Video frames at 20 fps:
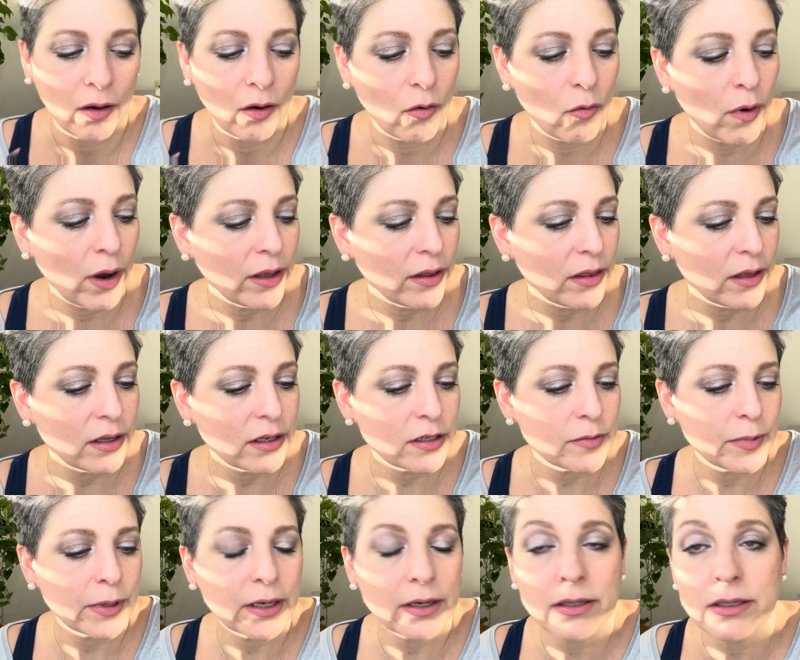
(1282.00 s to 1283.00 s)
Why this?
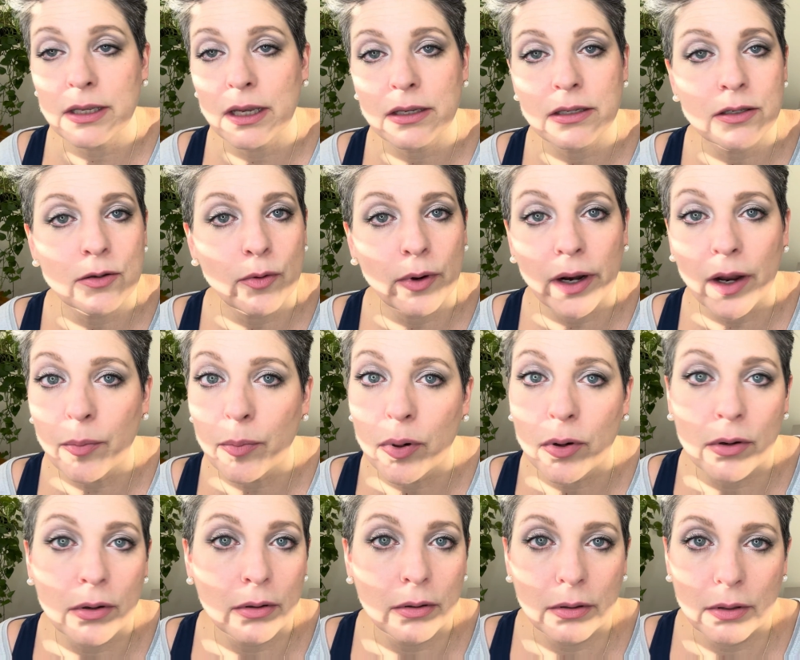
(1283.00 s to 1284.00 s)
Because that's the one I
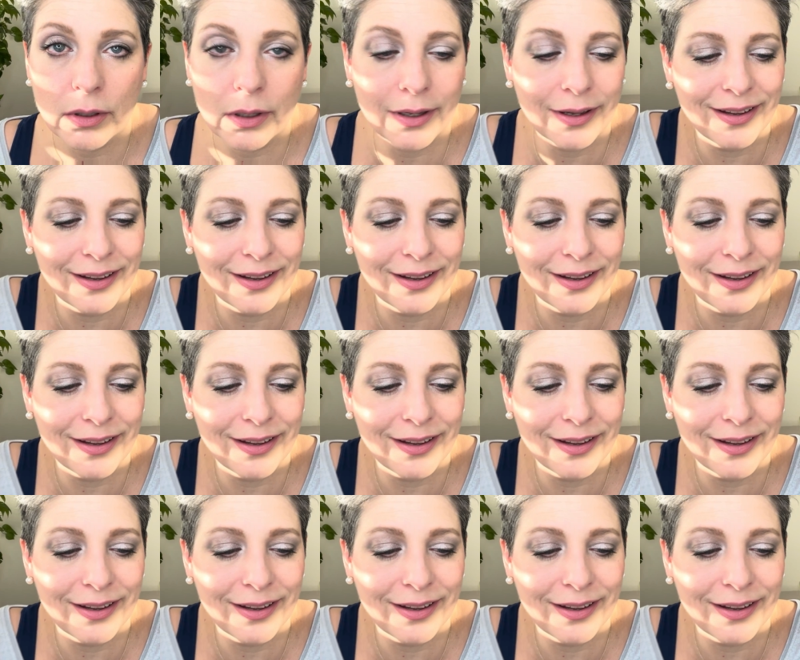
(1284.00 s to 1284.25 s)
pull.